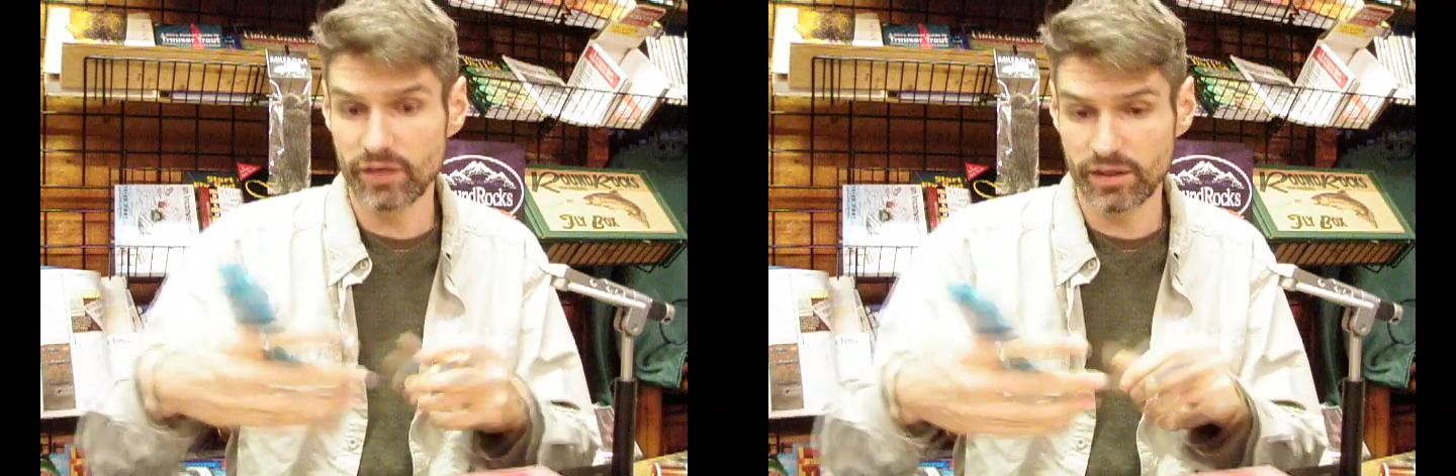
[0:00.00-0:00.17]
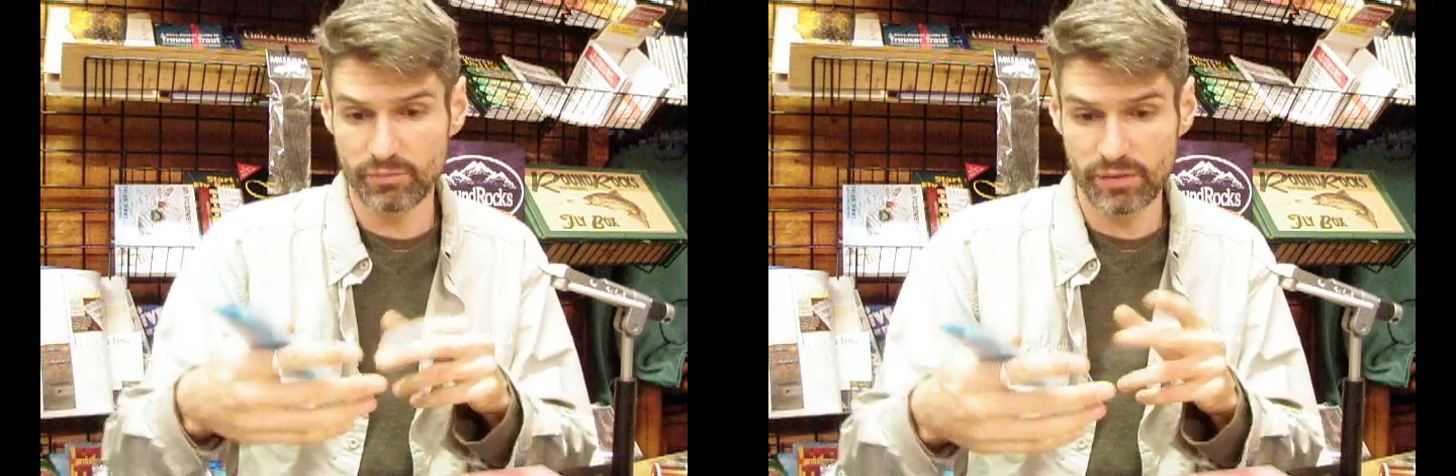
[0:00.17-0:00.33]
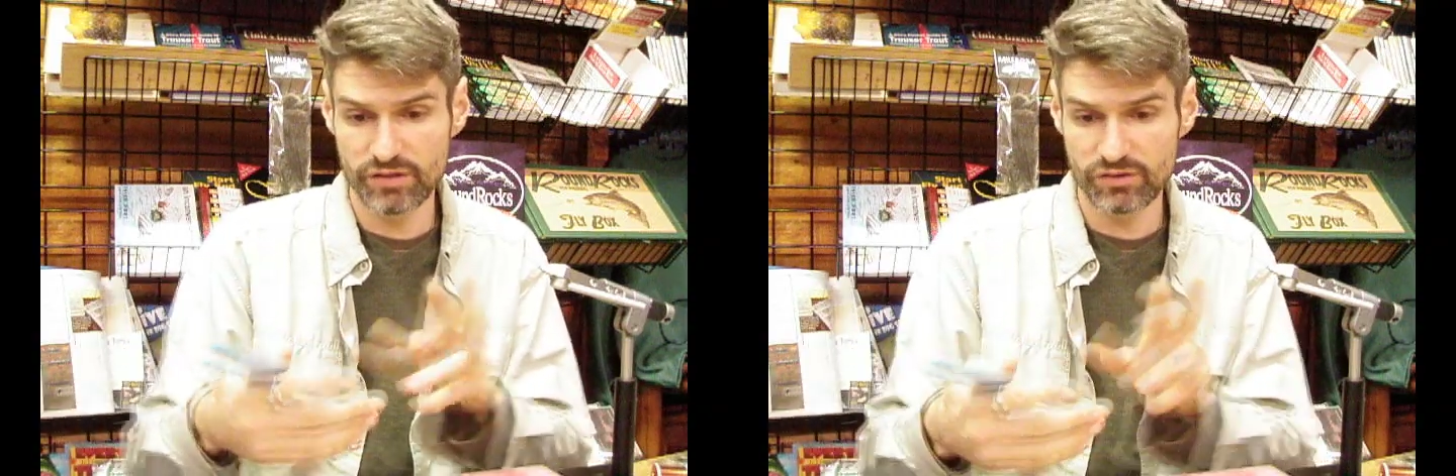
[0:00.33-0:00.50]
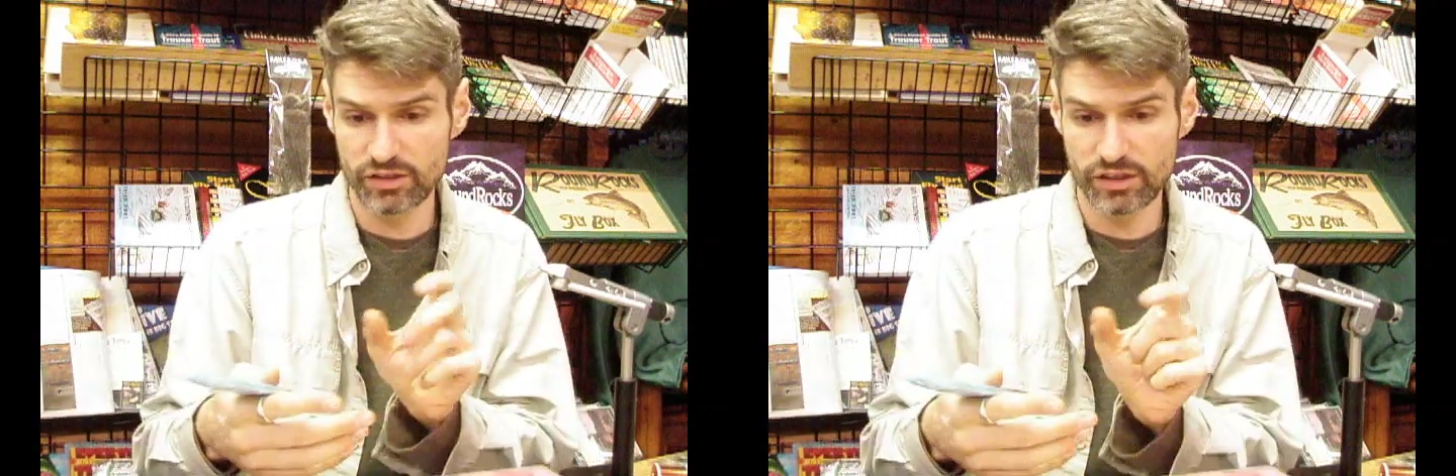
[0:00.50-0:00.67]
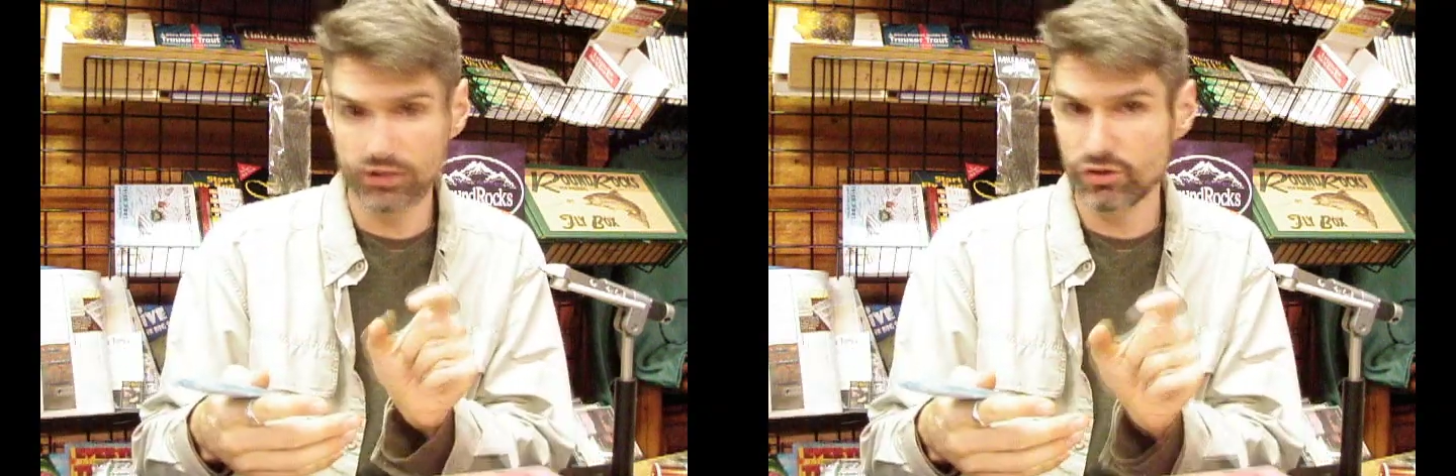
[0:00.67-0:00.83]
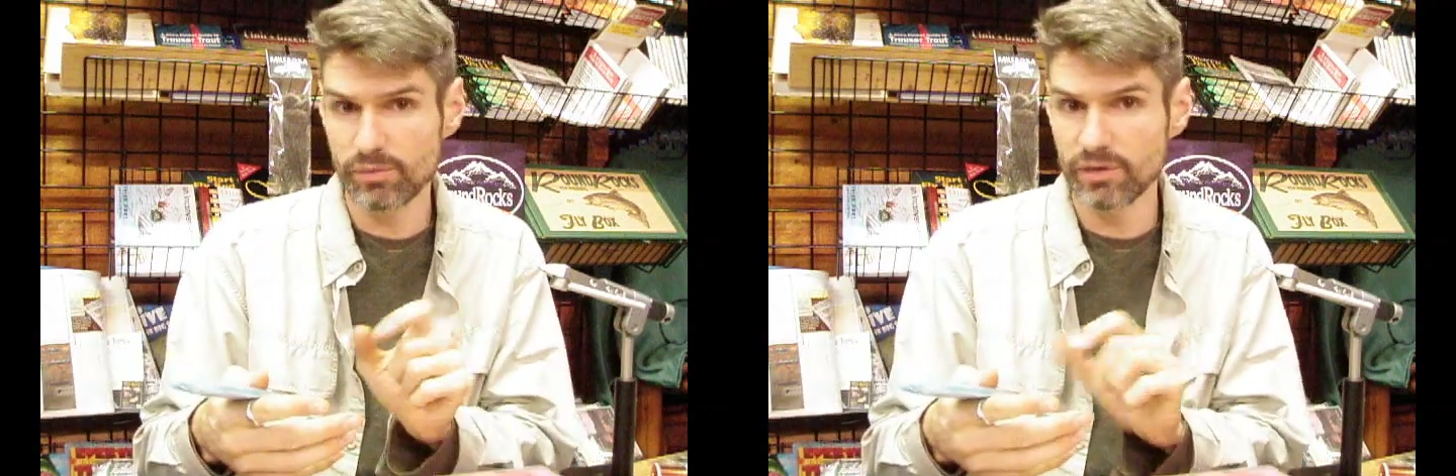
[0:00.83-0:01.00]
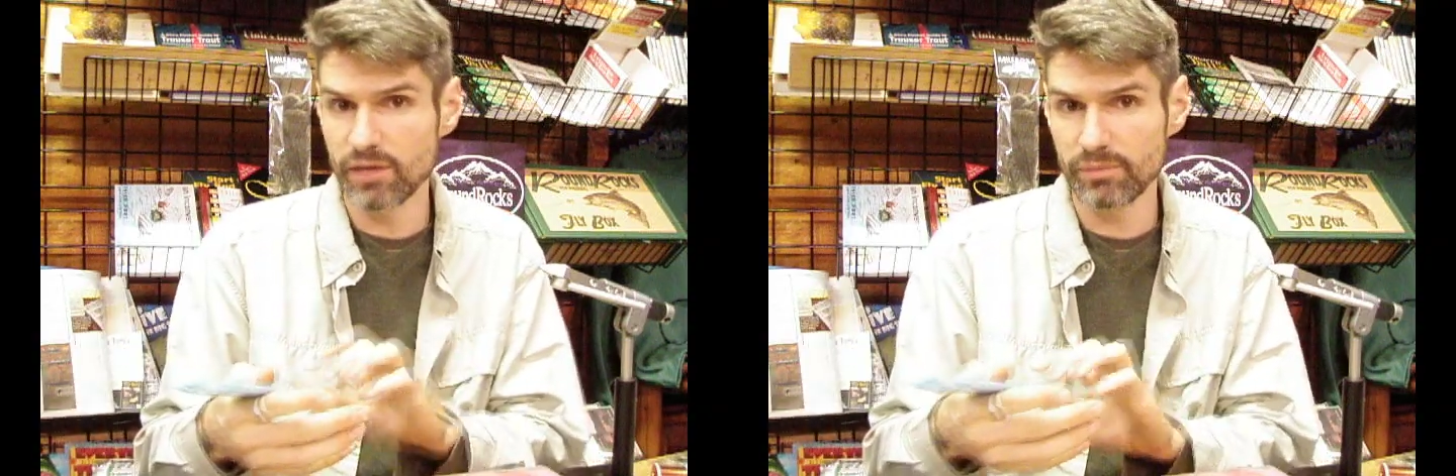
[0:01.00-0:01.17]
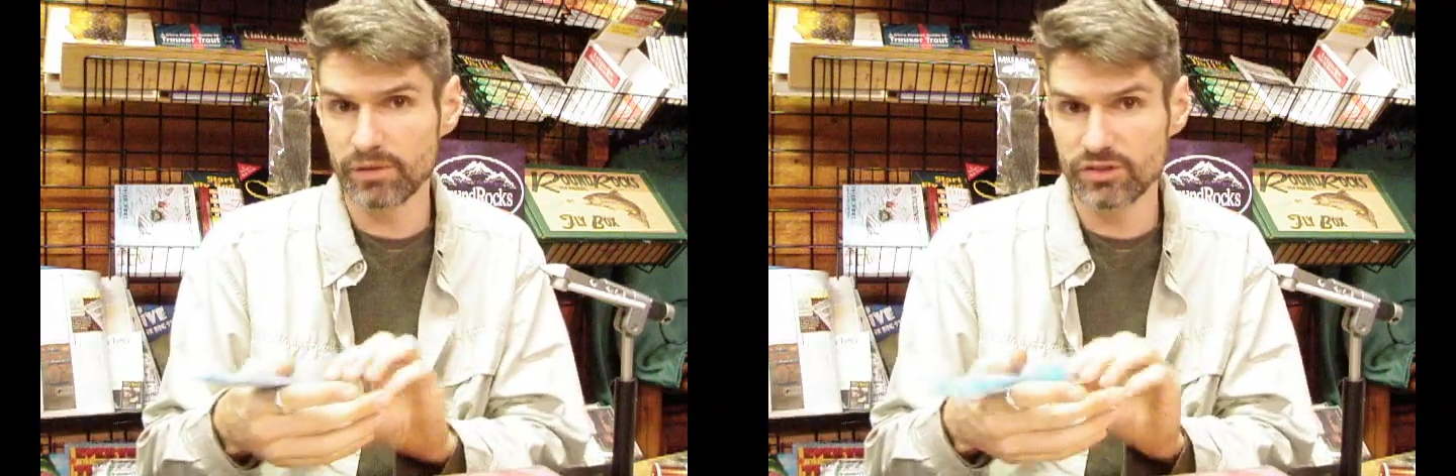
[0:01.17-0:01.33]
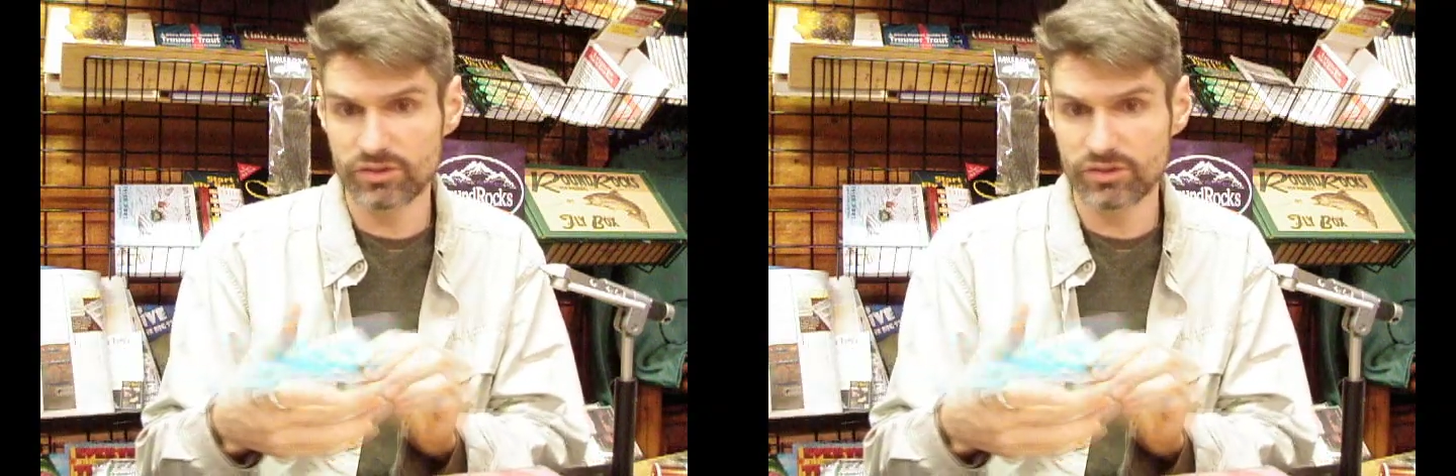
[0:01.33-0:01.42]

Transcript: and basically trim it up